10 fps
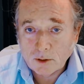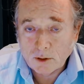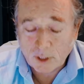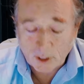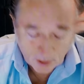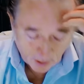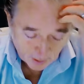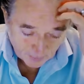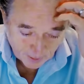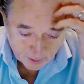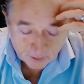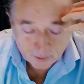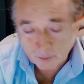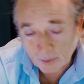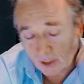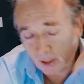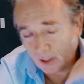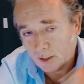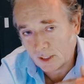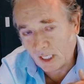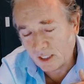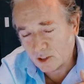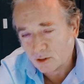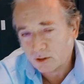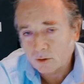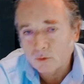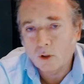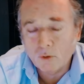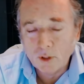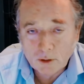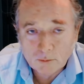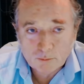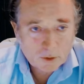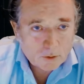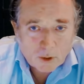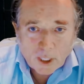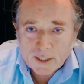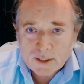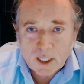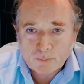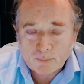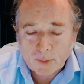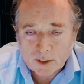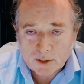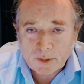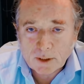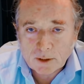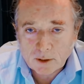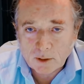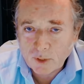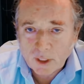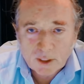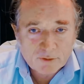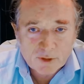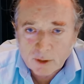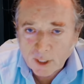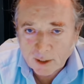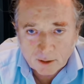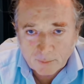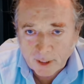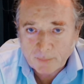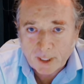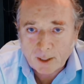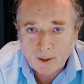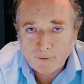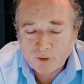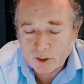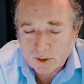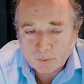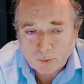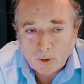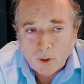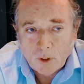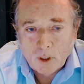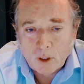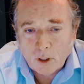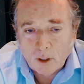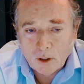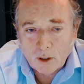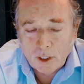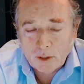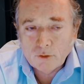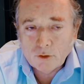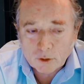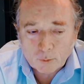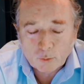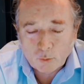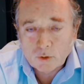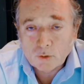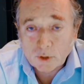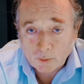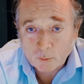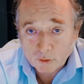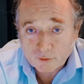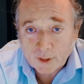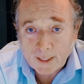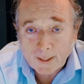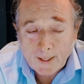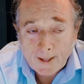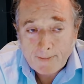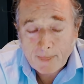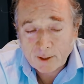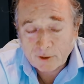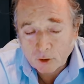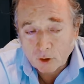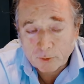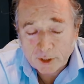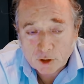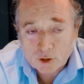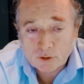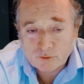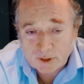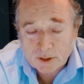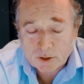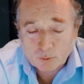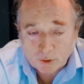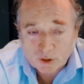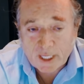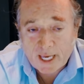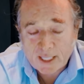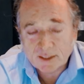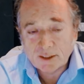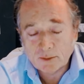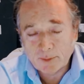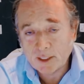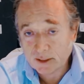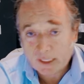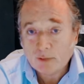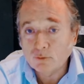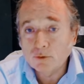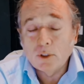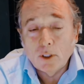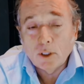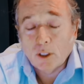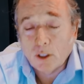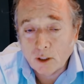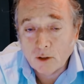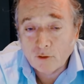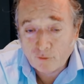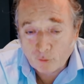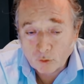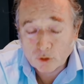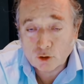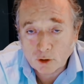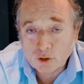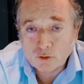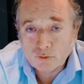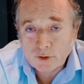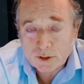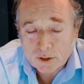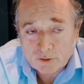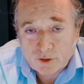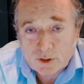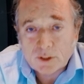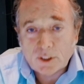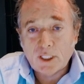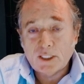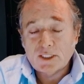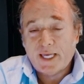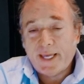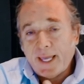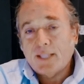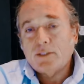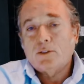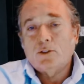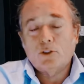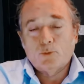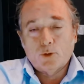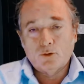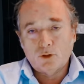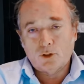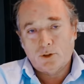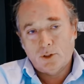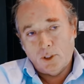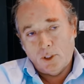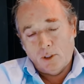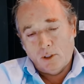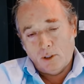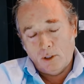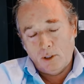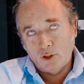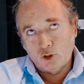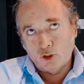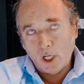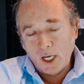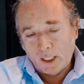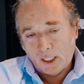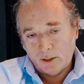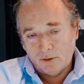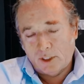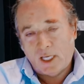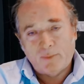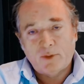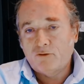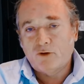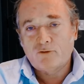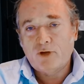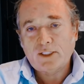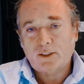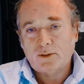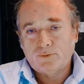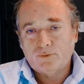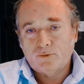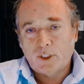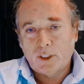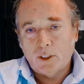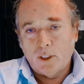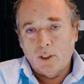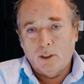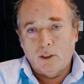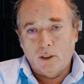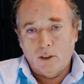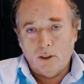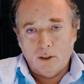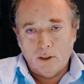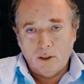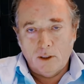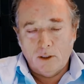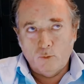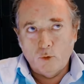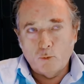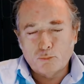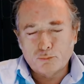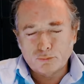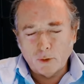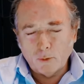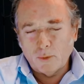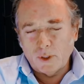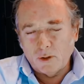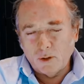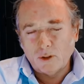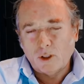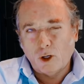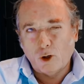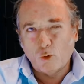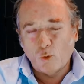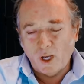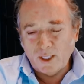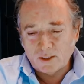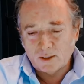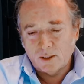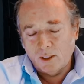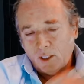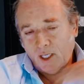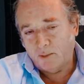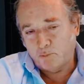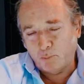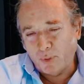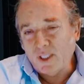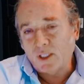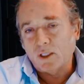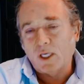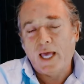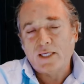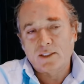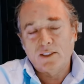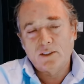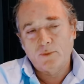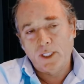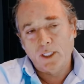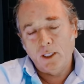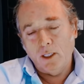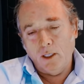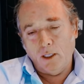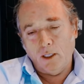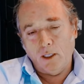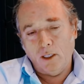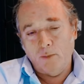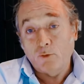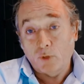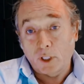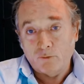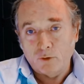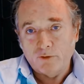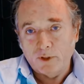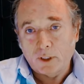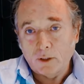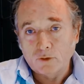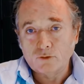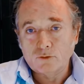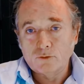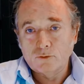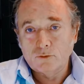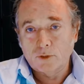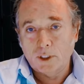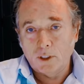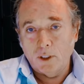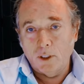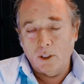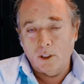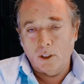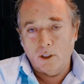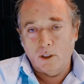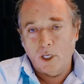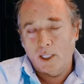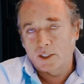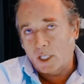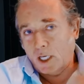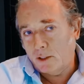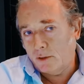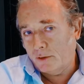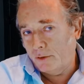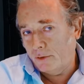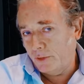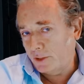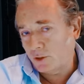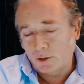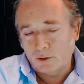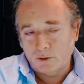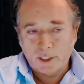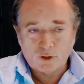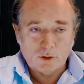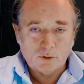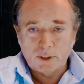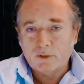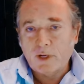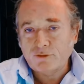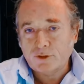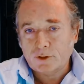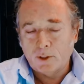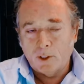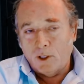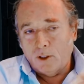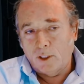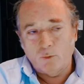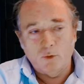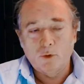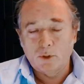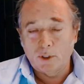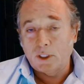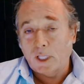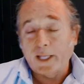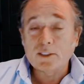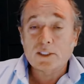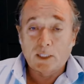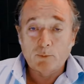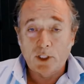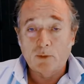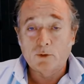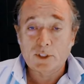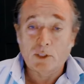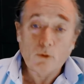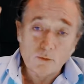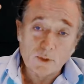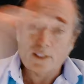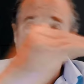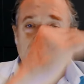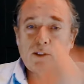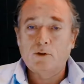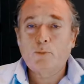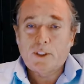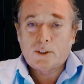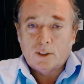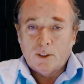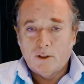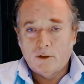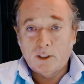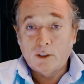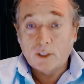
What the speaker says: Right. And here in America, that's kind of slow going, but it all adds up and it's a big deal and we ain't never going to get that demand back. Very simple. In Europe, we do a little bit more of that. And the combination of diesel plus gasoline demand is down for structural reasons, efficiency gains and substitution. In China, that's happening far faster. Right. We're probably not quite at peak gasoline demand, but we're getting really, really close. Right. And it's either this year, next year, or the year after that we will, in hindsight, be able to say, oh, that's the year it peaked, right?